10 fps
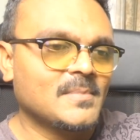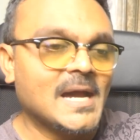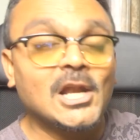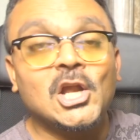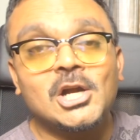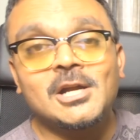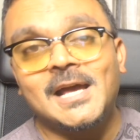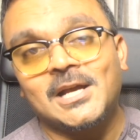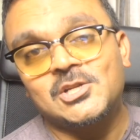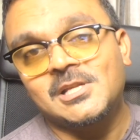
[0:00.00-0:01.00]
learned
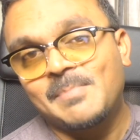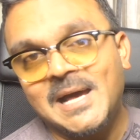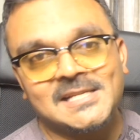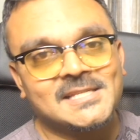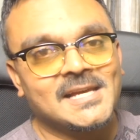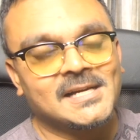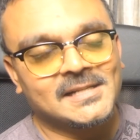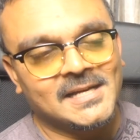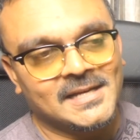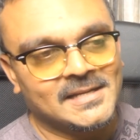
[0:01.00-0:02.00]
actually
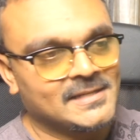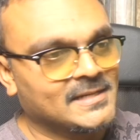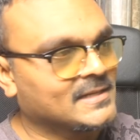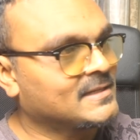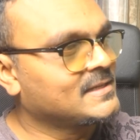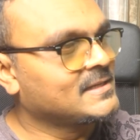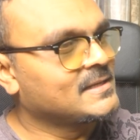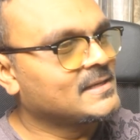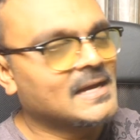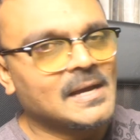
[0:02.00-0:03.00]
Pascal and
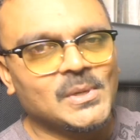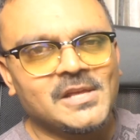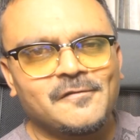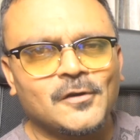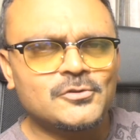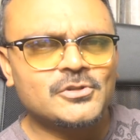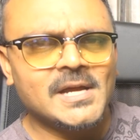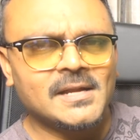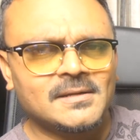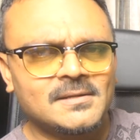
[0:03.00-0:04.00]
I believe
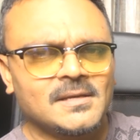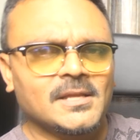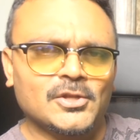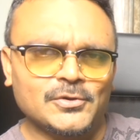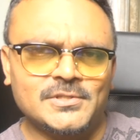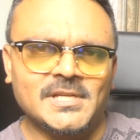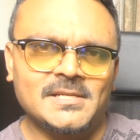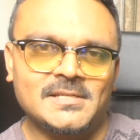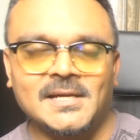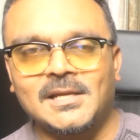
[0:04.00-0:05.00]
Fortran in those
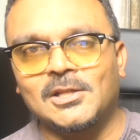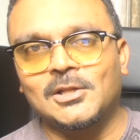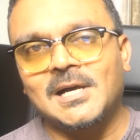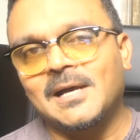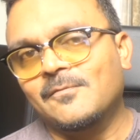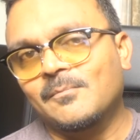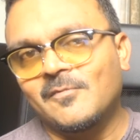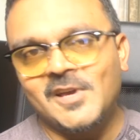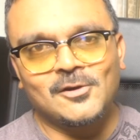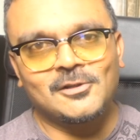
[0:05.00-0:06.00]
days.
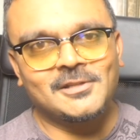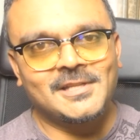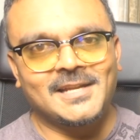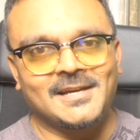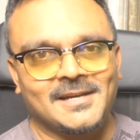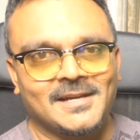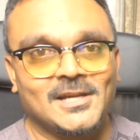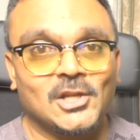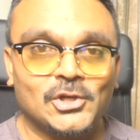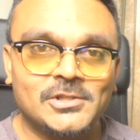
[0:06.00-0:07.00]
I'm way older than
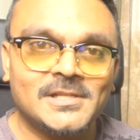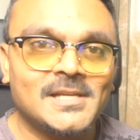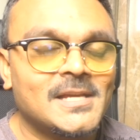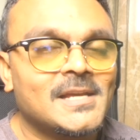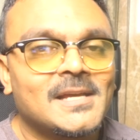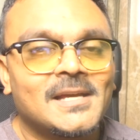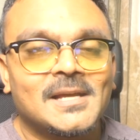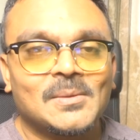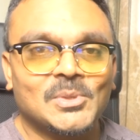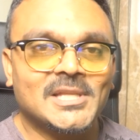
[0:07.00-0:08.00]
I look,
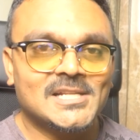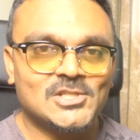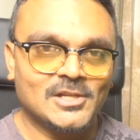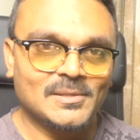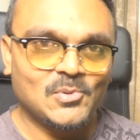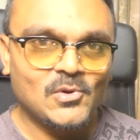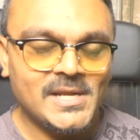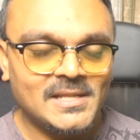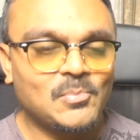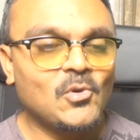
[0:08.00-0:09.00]
but that's not the
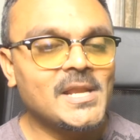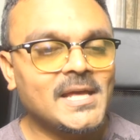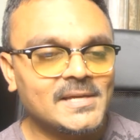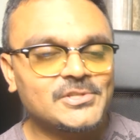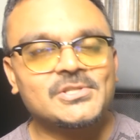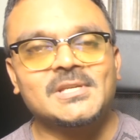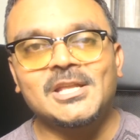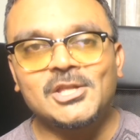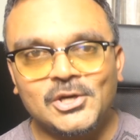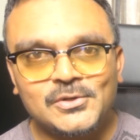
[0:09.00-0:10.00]
point. The point is,
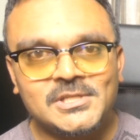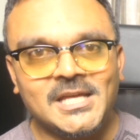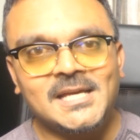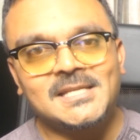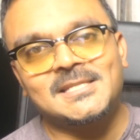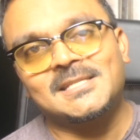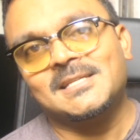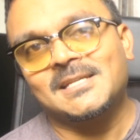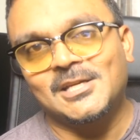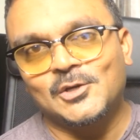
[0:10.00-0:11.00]
in those days,
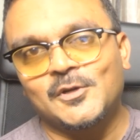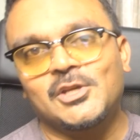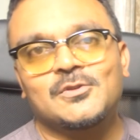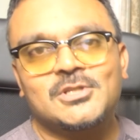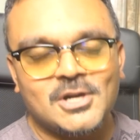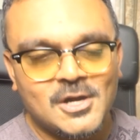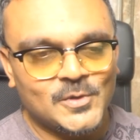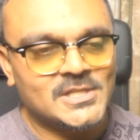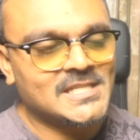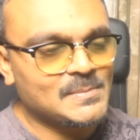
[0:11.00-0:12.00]
you know, when you start
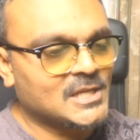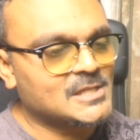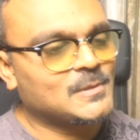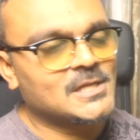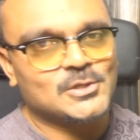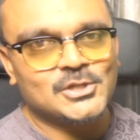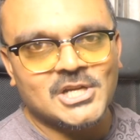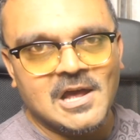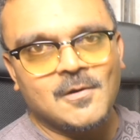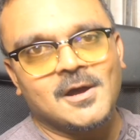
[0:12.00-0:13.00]
with C++ or
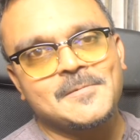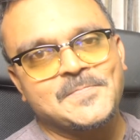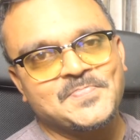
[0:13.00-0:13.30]
Java,